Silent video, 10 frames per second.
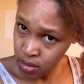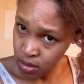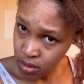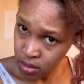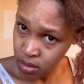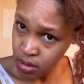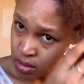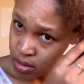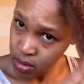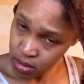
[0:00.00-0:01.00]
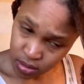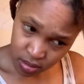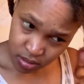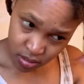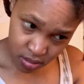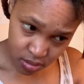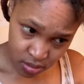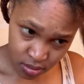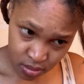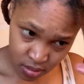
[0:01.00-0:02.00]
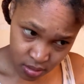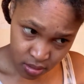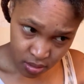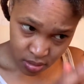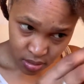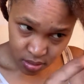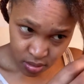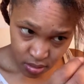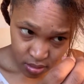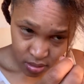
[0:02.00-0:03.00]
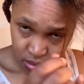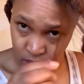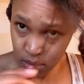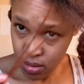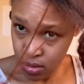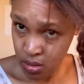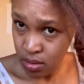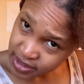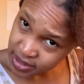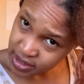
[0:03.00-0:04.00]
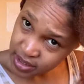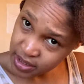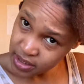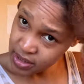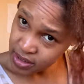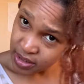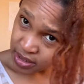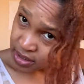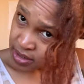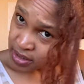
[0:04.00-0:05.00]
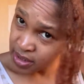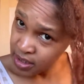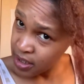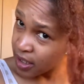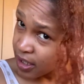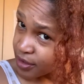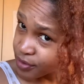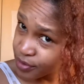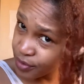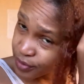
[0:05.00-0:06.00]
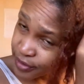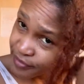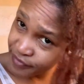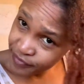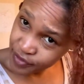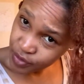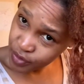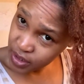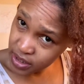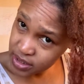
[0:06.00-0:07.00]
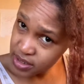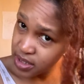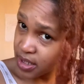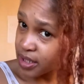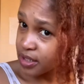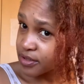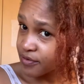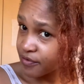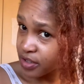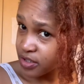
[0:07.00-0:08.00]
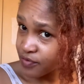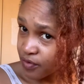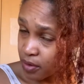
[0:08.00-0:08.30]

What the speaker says: it's a bit hectic in here, and I just want to show you how the hair looks before I wash it.